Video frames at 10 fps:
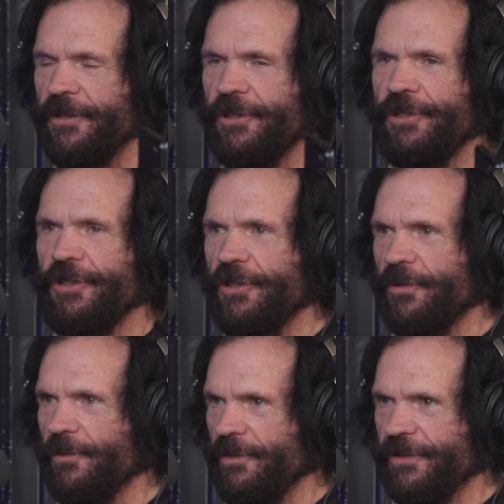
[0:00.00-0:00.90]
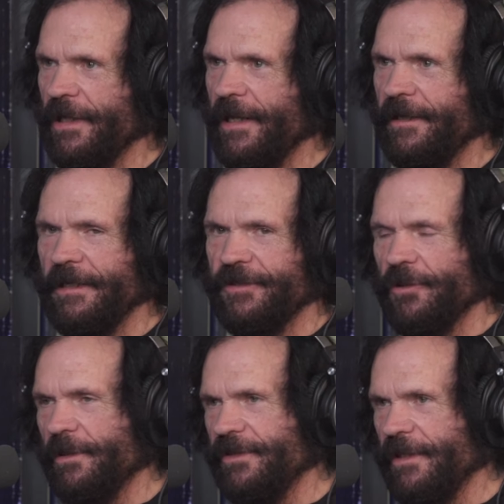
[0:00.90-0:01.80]
Huge star. That
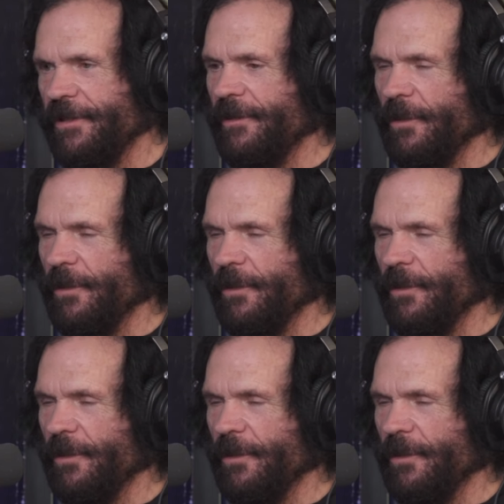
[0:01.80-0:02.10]
show was set here in